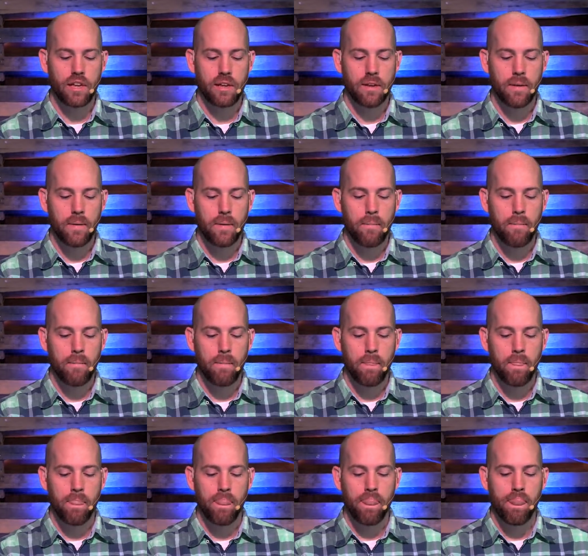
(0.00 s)

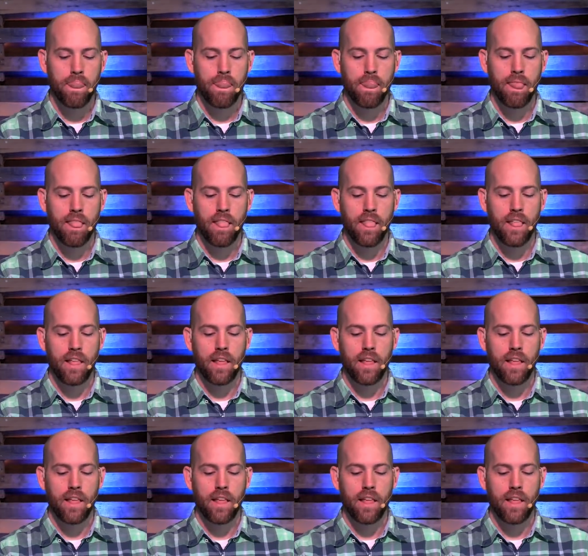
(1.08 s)
No one is speaking in this clip.